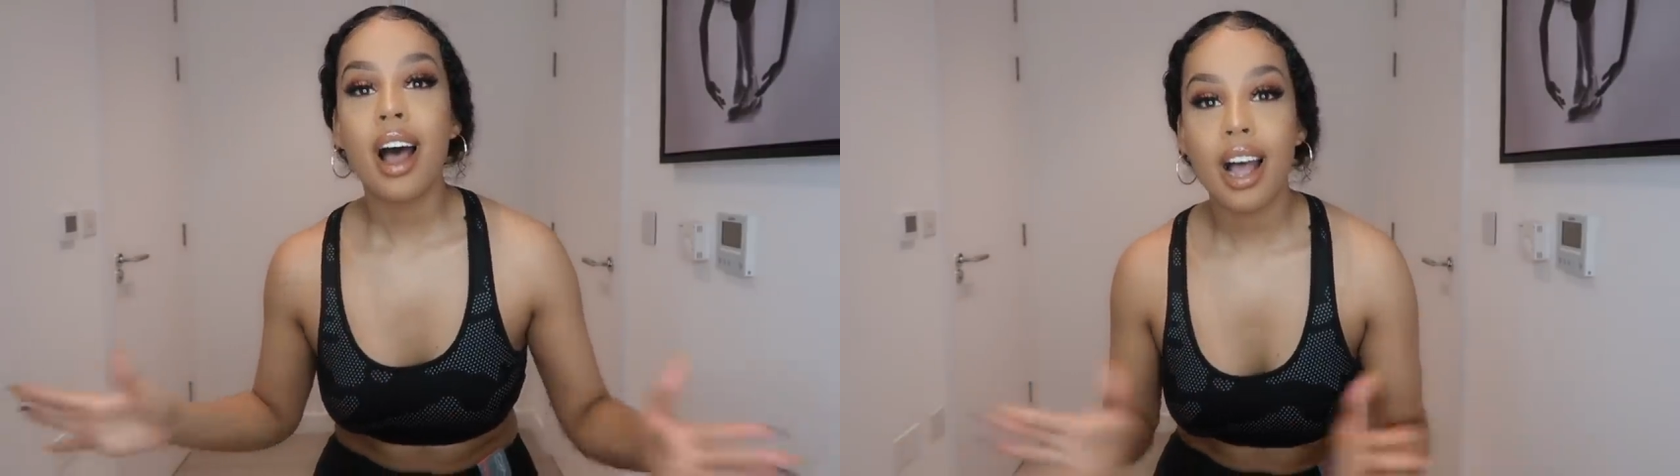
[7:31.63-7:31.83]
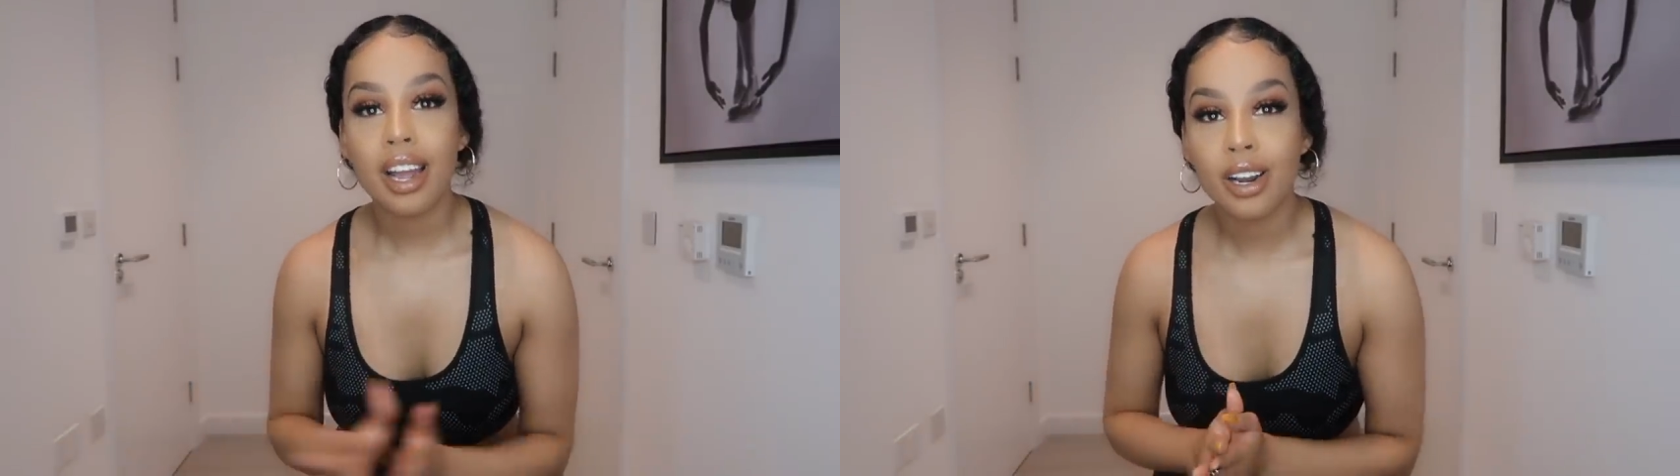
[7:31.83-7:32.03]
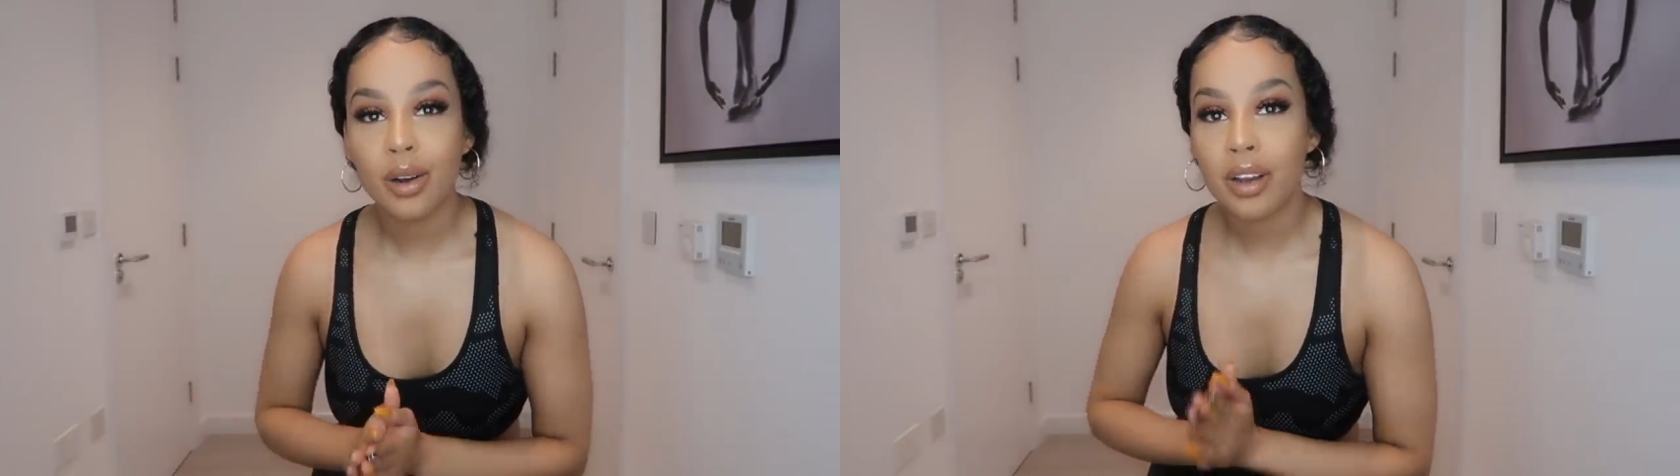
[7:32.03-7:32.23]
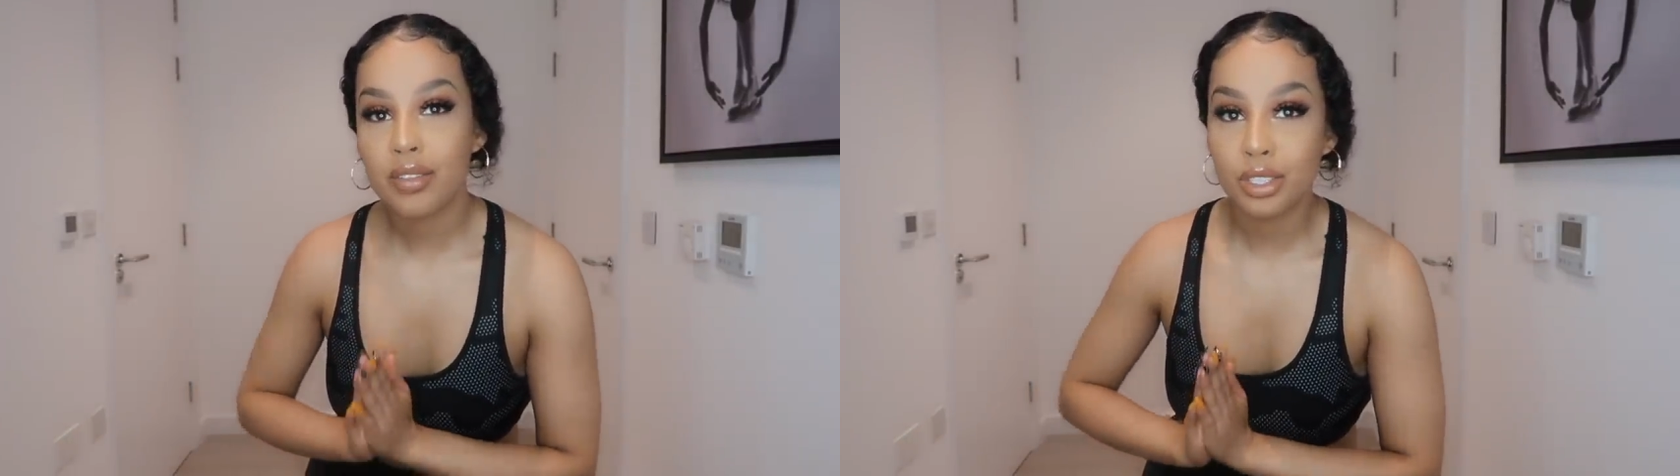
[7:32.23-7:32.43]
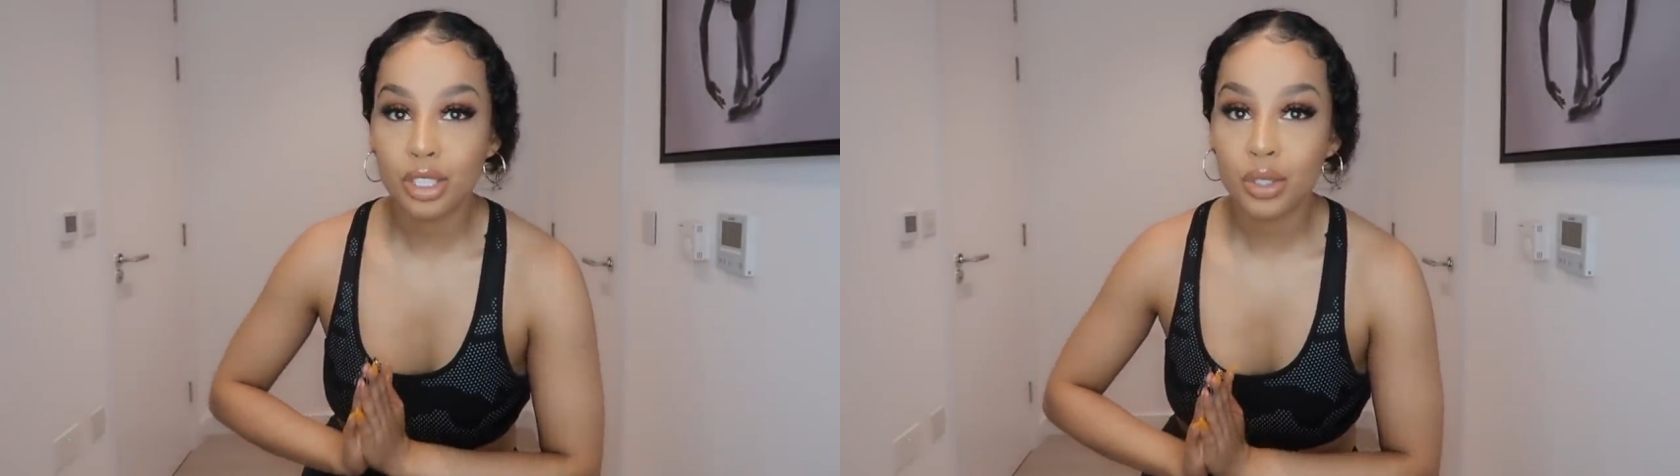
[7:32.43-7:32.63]
I now have
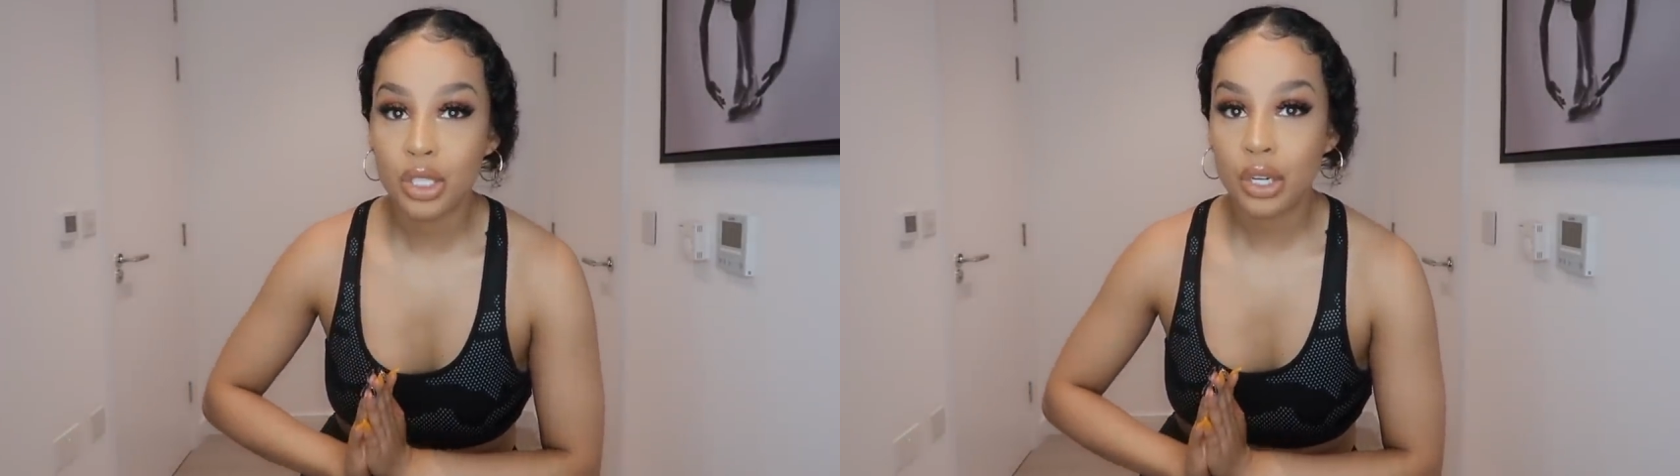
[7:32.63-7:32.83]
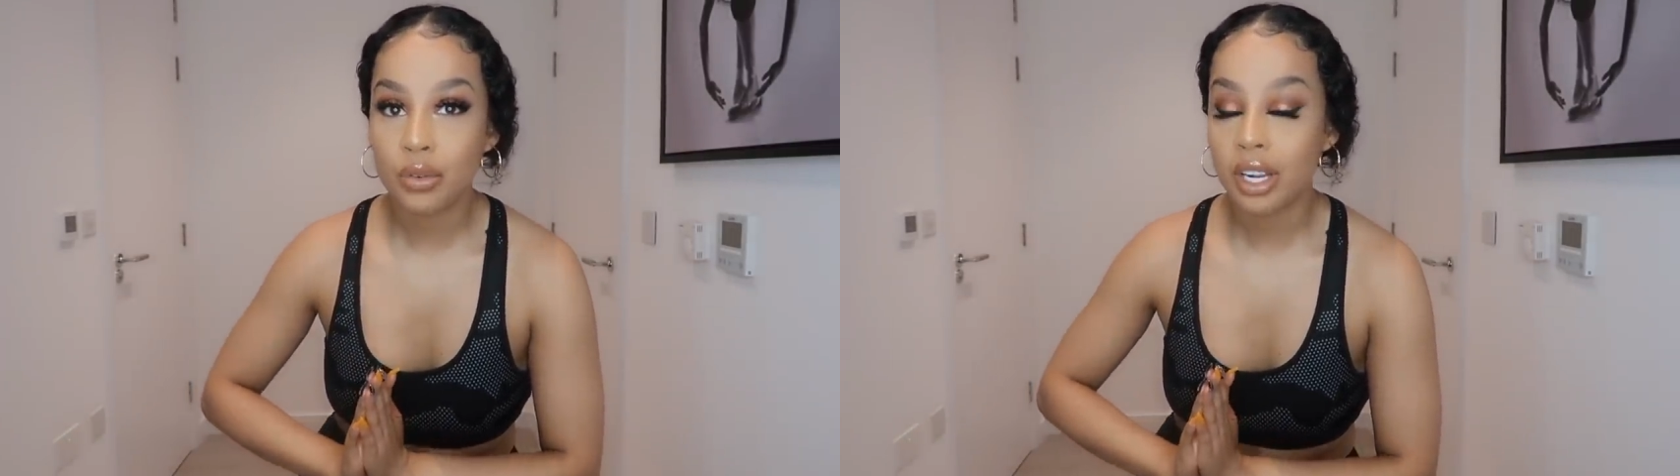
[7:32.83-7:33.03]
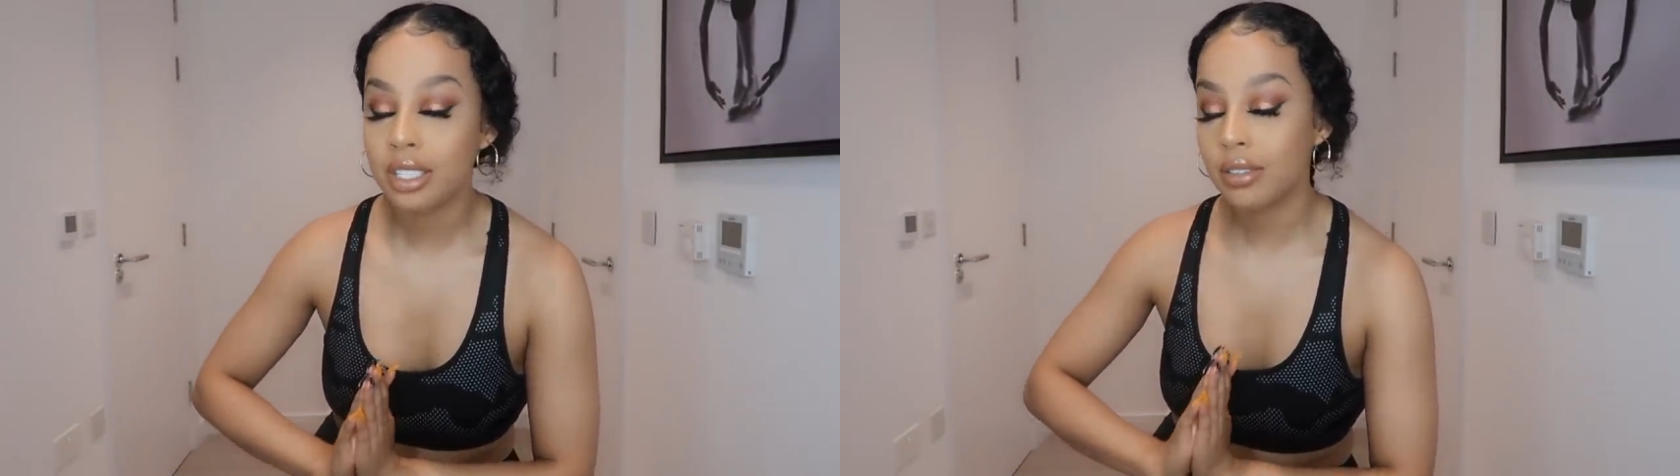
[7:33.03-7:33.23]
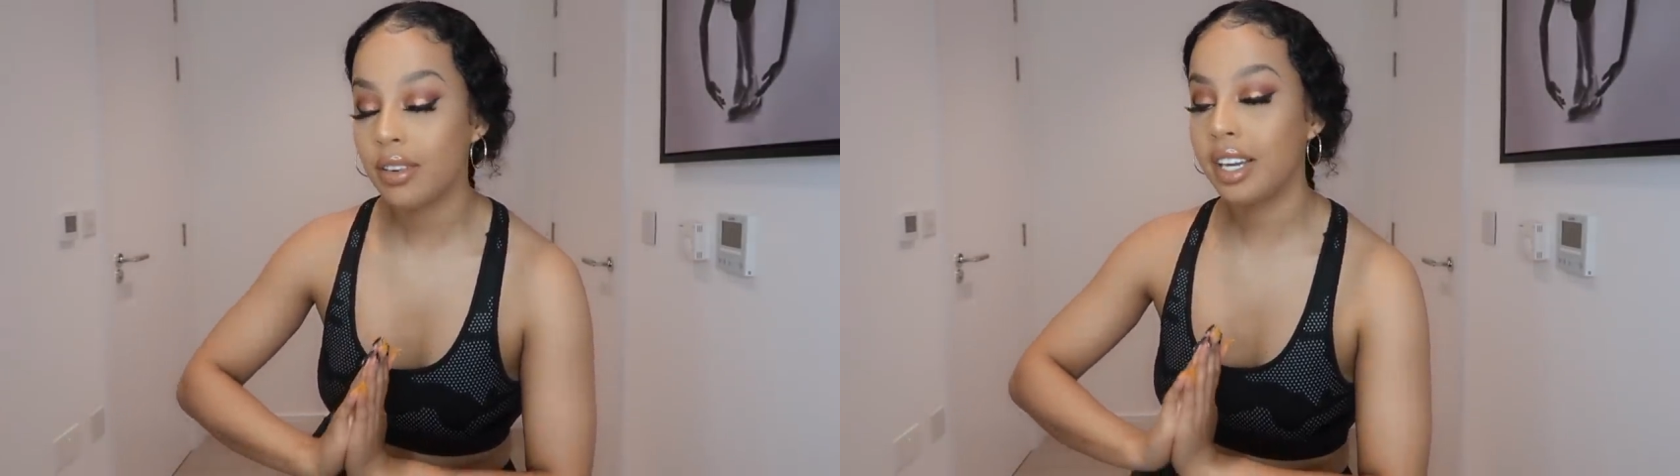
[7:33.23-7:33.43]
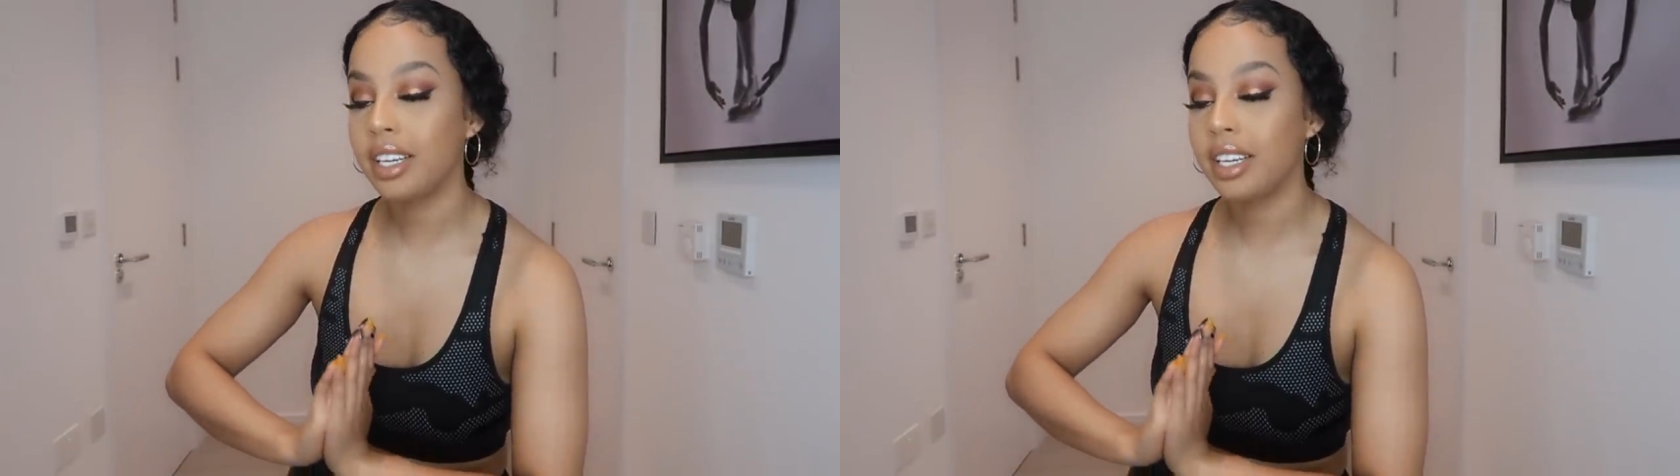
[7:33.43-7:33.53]
the duty of going to find